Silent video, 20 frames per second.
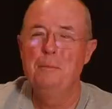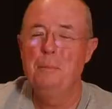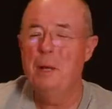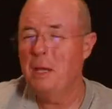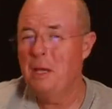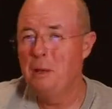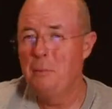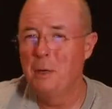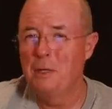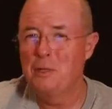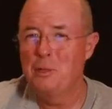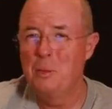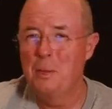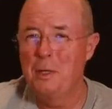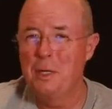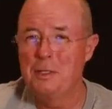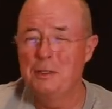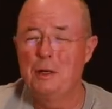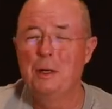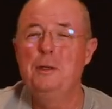Back in my
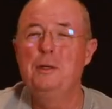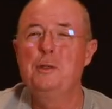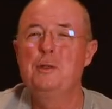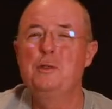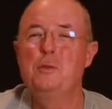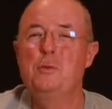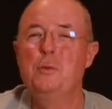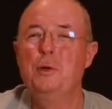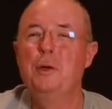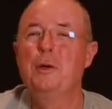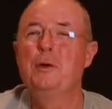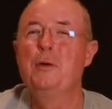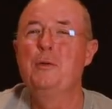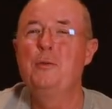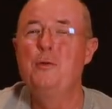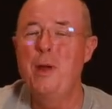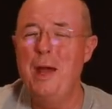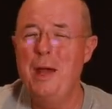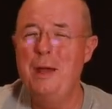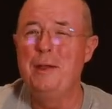20s, I used to work
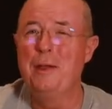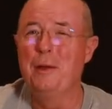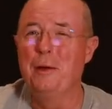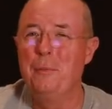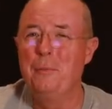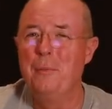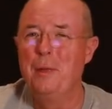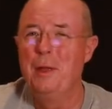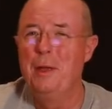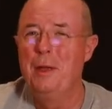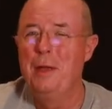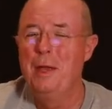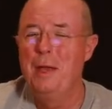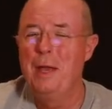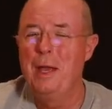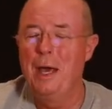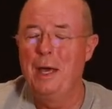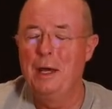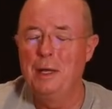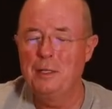on radio.
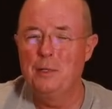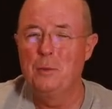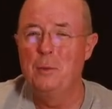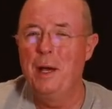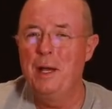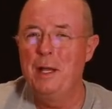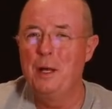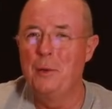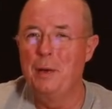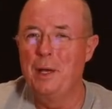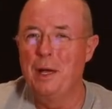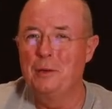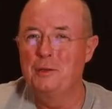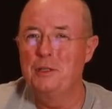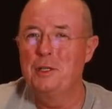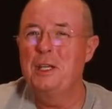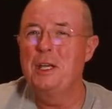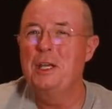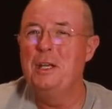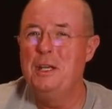And as a radio
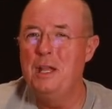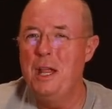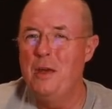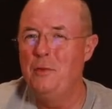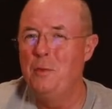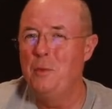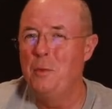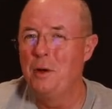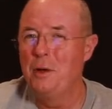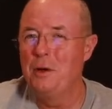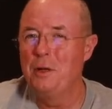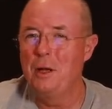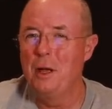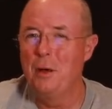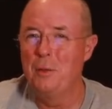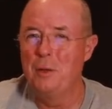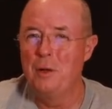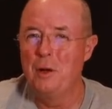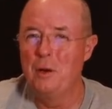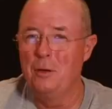announcer, you never wanted to
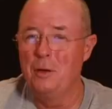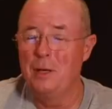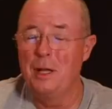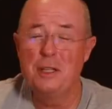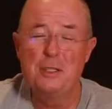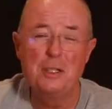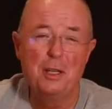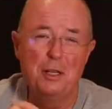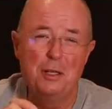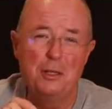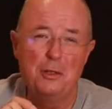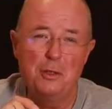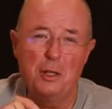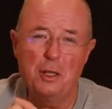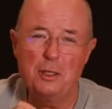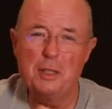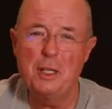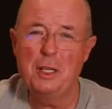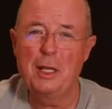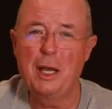go on holidays
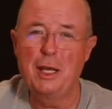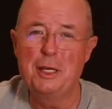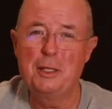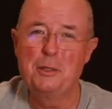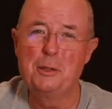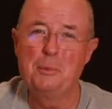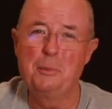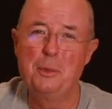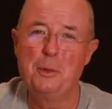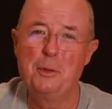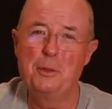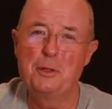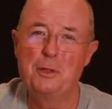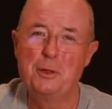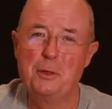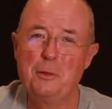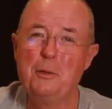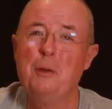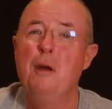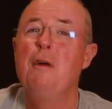just in case the
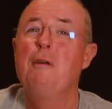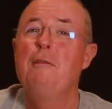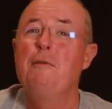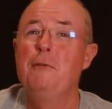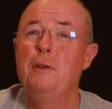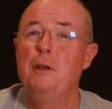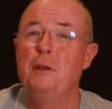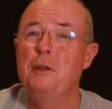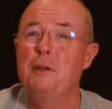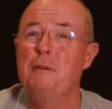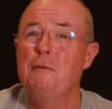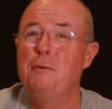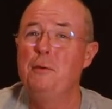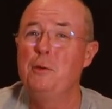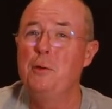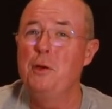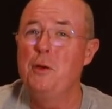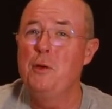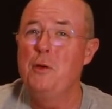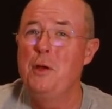person who filled in
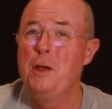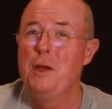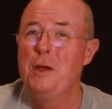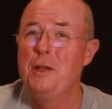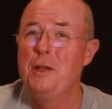for you